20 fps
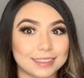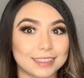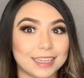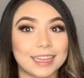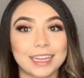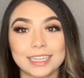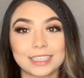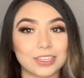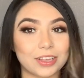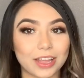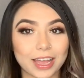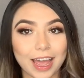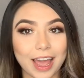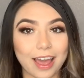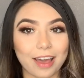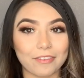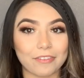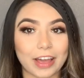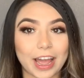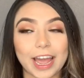and that's all I
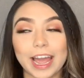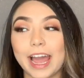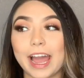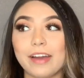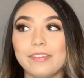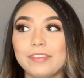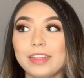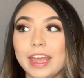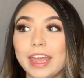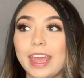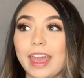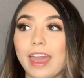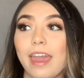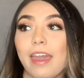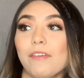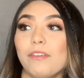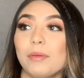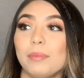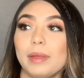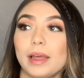have. I have like
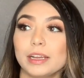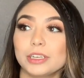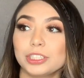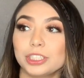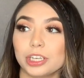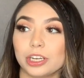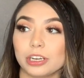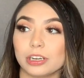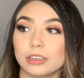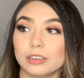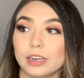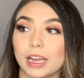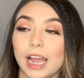every black shirt.